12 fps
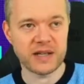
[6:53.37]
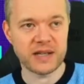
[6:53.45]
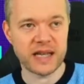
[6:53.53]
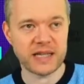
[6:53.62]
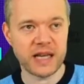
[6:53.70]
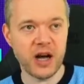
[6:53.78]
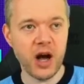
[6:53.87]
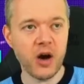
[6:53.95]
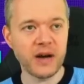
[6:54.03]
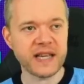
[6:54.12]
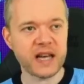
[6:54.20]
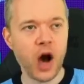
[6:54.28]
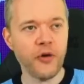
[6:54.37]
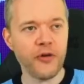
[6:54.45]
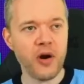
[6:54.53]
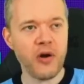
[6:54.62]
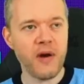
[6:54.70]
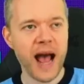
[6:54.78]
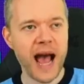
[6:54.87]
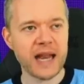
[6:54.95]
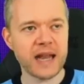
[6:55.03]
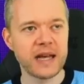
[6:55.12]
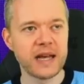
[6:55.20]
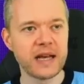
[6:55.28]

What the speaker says: has he? Oh, it's a goal for Iran!